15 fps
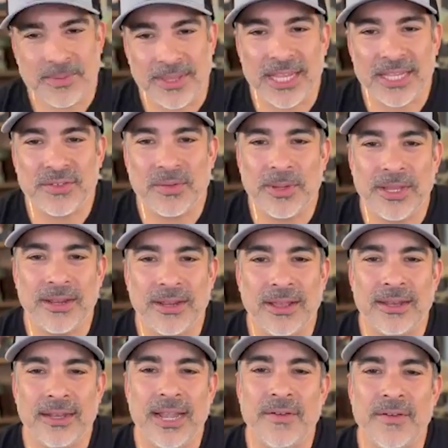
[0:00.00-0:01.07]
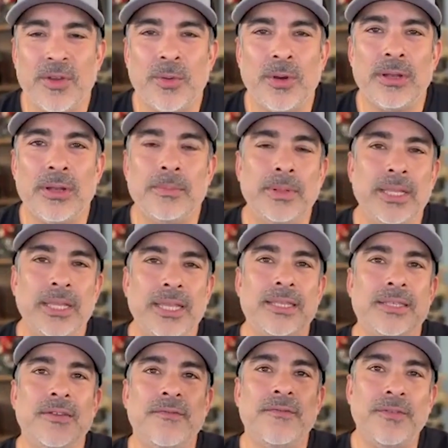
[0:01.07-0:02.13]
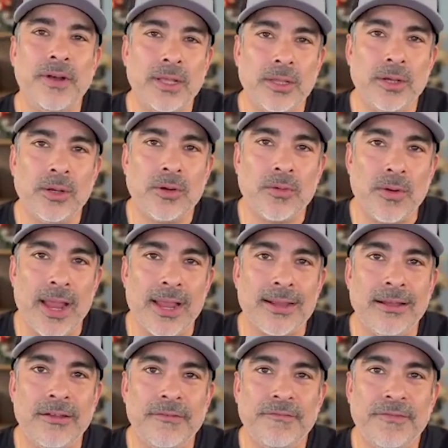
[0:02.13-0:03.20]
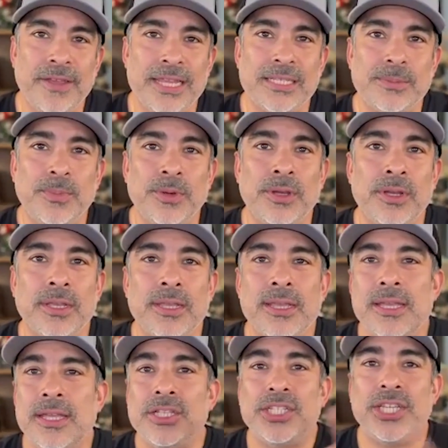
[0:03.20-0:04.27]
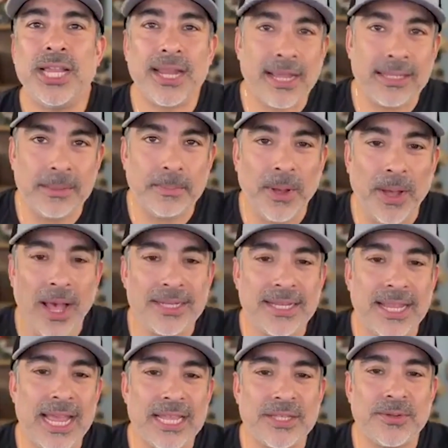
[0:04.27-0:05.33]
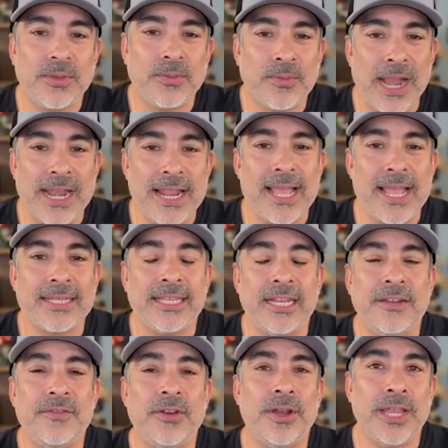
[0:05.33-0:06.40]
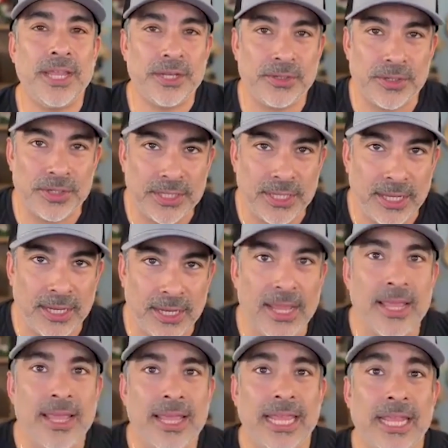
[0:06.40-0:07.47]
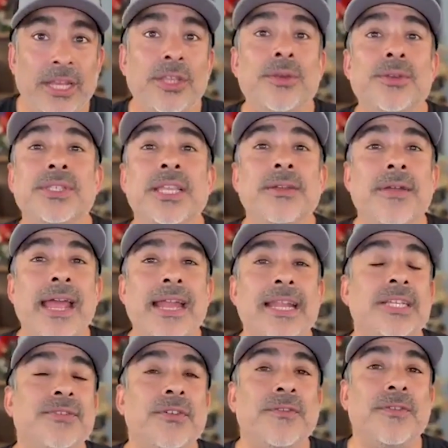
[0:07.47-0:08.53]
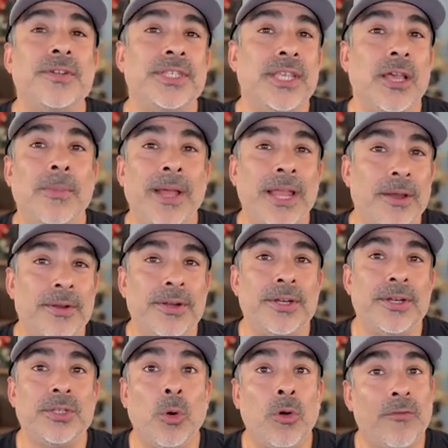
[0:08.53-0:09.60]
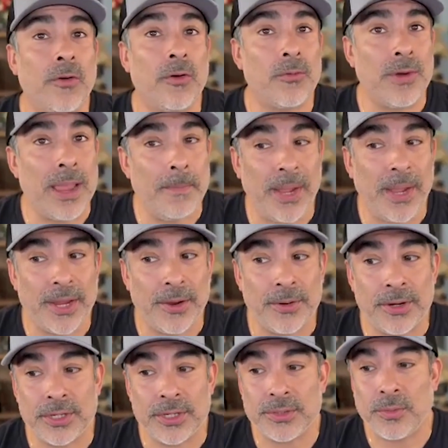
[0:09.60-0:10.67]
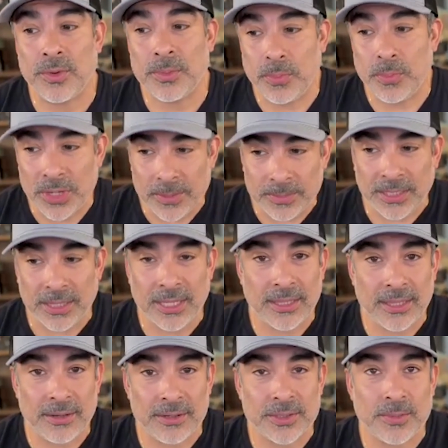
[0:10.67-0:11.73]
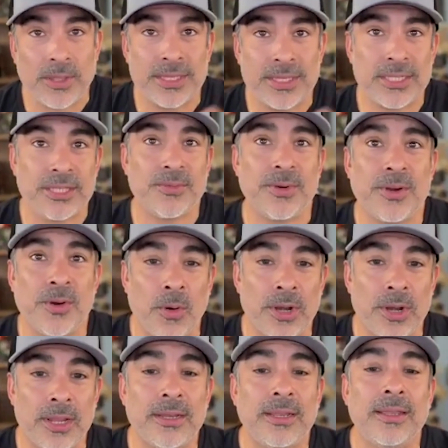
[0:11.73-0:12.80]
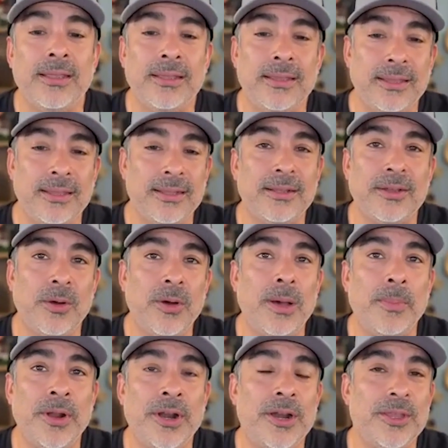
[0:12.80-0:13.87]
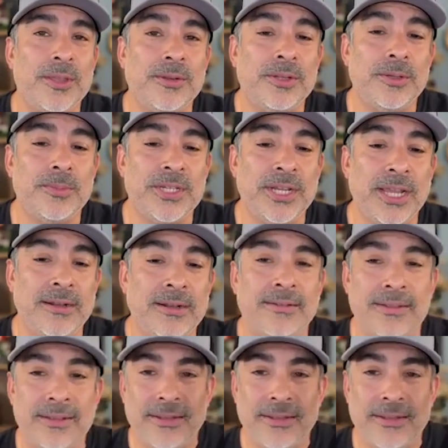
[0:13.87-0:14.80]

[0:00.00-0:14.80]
Thanks for being on. And everyone, please follow Greg on Facebook. Check out the podcast with RedX. And if you're interested in using RedX for for sale by owners or for rent by owners, we put up the link there as well. This is recorded, it'll go up on our YouTube channel.